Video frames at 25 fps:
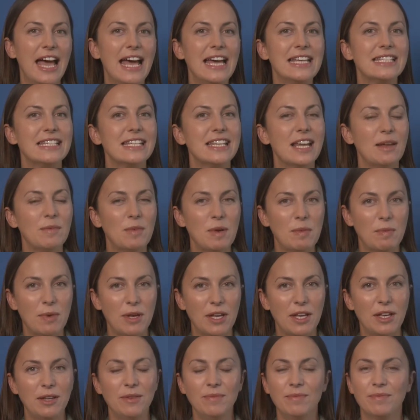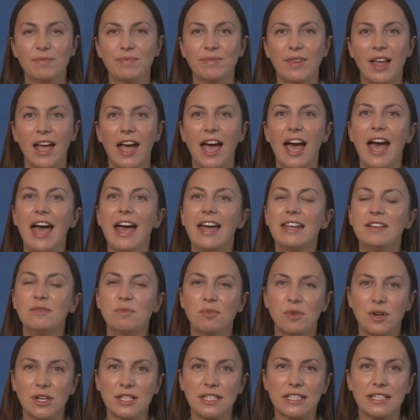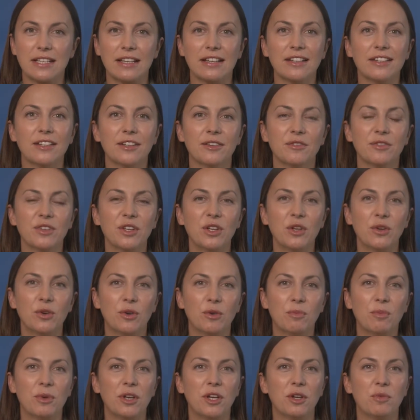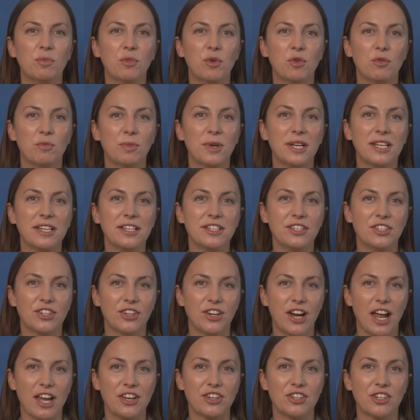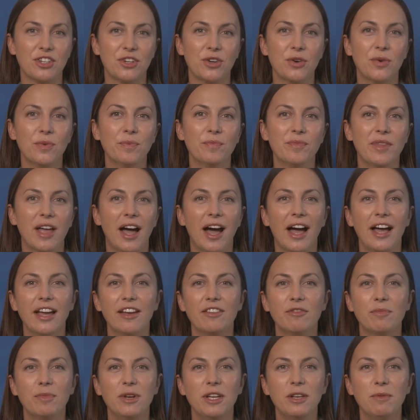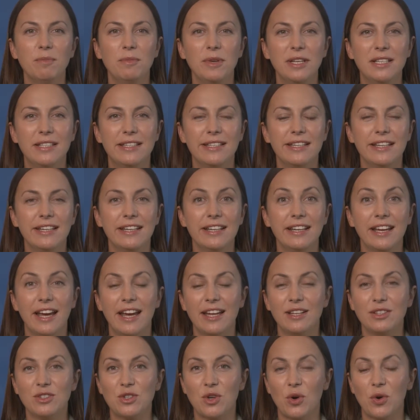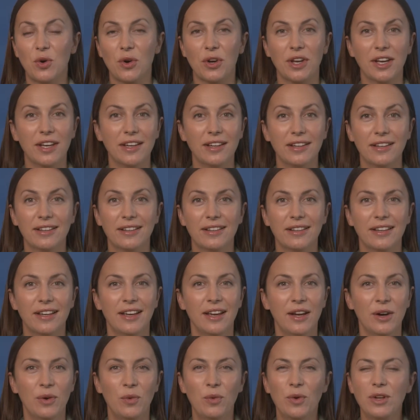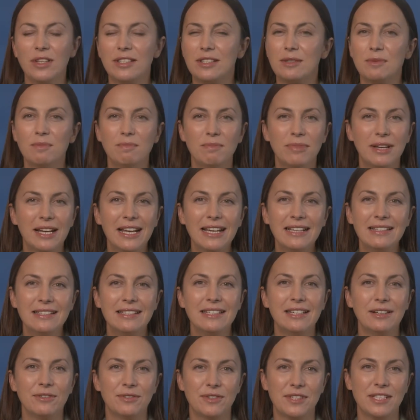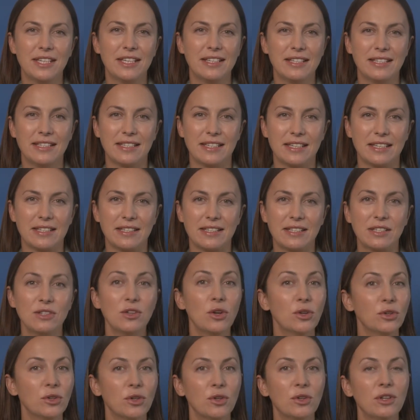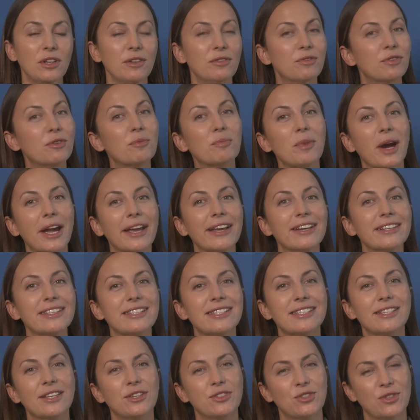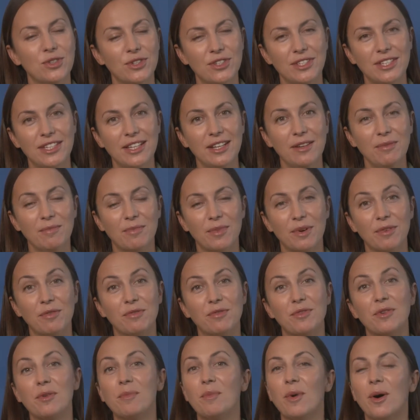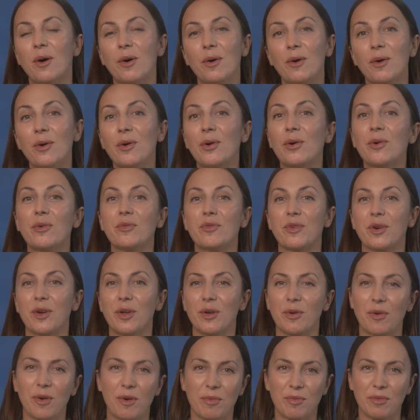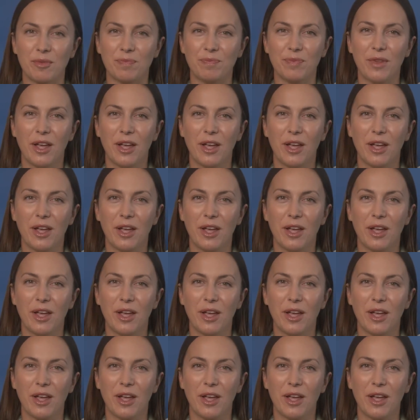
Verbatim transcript: As an MEP, and president of the European Movement International, I have been meeting and talking with plenty of citizens, not only from my constituency, but from all over Europe.